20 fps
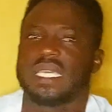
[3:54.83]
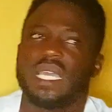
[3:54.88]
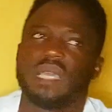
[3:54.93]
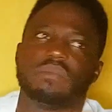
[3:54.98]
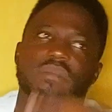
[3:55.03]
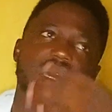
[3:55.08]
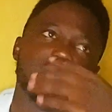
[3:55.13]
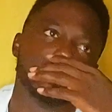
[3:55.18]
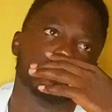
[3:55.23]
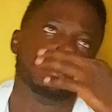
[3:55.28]

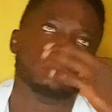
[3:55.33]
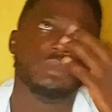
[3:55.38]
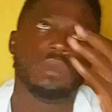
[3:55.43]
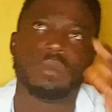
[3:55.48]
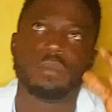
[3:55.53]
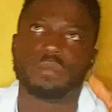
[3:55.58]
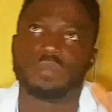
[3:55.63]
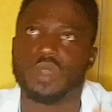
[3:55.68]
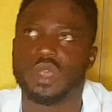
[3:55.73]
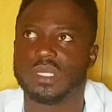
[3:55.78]
came and
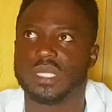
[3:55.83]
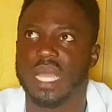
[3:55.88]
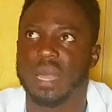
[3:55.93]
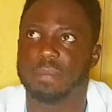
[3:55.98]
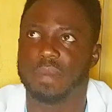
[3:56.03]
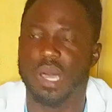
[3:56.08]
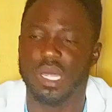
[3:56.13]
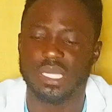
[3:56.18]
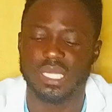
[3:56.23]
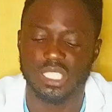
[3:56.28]
brought
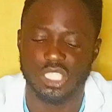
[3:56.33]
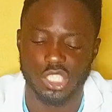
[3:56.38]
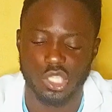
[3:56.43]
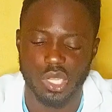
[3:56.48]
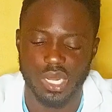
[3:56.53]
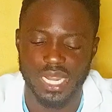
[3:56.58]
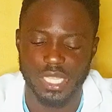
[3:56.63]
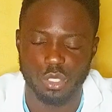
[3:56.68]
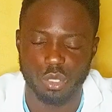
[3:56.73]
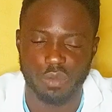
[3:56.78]
about this
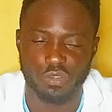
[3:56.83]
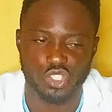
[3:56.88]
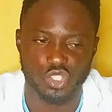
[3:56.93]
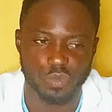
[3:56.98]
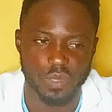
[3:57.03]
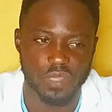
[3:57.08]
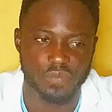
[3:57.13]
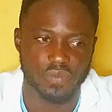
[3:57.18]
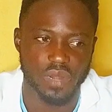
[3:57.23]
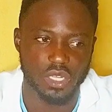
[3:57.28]
knowledge of
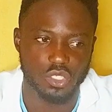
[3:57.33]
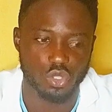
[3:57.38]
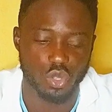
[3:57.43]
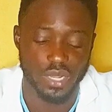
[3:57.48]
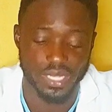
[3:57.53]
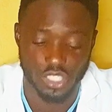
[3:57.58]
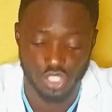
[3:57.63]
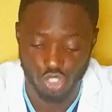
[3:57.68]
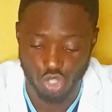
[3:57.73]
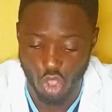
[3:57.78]
Smith
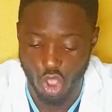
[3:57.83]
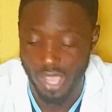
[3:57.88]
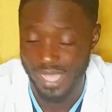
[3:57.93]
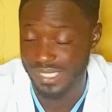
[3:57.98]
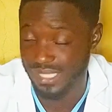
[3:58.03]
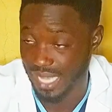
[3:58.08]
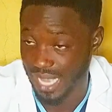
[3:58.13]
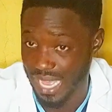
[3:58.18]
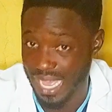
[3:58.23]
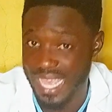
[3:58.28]
fracture. He's
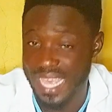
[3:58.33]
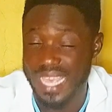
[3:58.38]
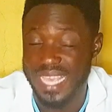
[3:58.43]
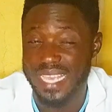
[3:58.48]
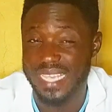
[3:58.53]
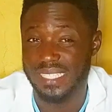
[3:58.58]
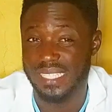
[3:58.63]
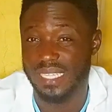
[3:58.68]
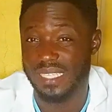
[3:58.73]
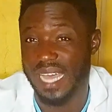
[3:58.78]

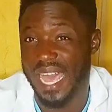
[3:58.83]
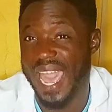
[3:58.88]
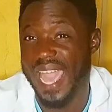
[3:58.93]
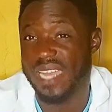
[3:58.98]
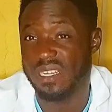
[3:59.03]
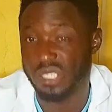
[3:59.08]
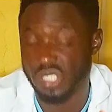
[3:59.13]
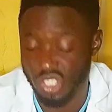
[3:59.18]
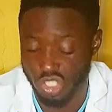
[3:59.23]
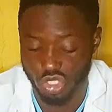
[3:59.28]
an
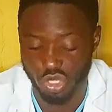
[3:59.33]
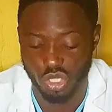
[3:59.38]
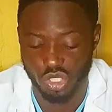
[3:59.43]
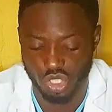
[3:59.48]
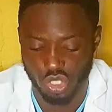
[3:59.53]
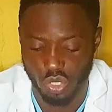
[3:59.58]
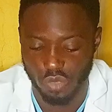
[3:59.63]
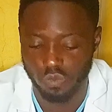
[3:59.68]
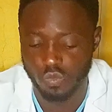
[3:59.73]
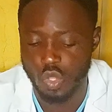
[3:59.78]
Irish
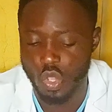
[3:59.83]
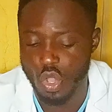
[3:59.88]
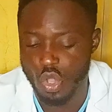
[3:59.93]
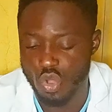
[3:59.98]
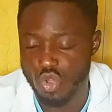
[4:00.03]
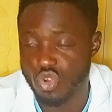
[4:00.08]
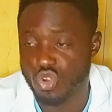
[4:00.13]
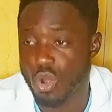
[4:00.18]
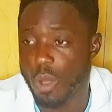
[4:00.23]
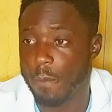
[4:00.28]
surgeon,
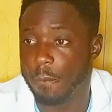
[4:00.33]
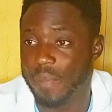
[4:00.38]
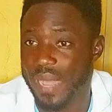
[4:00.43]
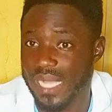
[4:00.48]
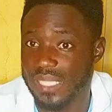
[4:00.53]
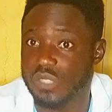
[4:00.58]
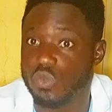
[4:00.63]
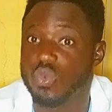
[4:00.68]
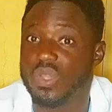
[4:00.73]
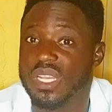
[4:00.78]

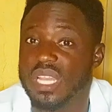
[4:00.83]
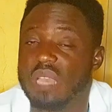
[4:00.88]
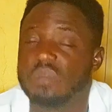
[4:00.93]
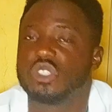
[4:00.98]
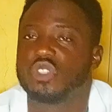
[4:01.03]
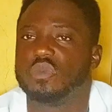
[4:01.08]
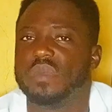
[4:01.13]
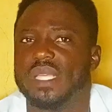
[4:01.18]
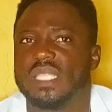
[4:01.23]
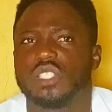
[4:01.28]
Robert William
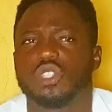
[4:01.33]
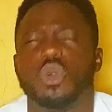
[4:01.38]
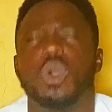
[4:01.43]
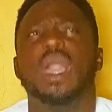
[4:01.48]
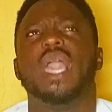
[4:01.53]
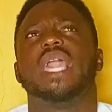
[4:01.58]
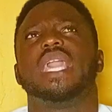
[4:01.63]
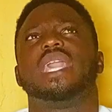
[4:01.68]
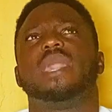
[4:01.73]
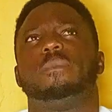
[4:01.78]
Smith.
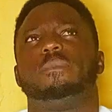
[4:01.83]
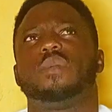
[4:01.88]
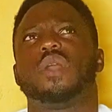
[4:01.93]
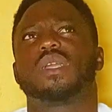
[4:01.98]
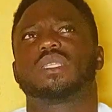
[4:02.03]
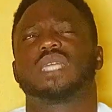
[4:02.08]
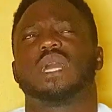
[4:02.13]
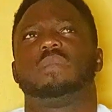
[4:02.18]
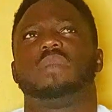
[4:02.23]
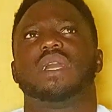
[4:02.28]
So he
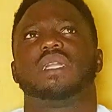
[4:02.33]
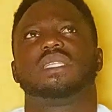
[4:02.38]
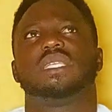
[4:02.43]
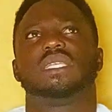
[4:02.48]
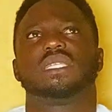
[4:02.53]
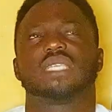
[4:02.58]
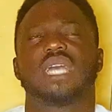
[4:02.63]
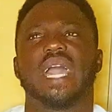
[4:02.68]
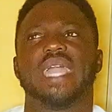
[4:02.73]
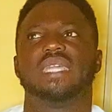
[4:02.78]
brought about
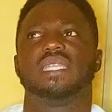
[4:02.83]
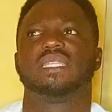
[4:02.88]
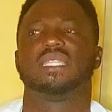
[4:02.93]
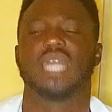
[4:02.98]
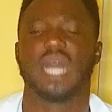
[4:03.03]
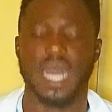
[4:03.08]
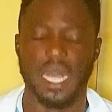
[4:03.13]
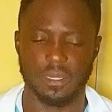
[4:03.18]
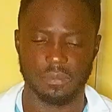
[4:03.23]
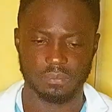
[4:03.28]
this
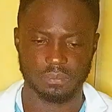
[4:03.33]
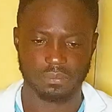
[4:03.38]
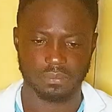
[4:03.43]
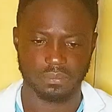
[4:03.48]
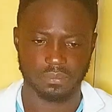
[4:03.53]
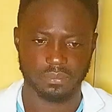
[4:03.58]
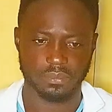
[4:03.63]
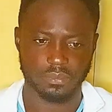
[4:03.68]
idea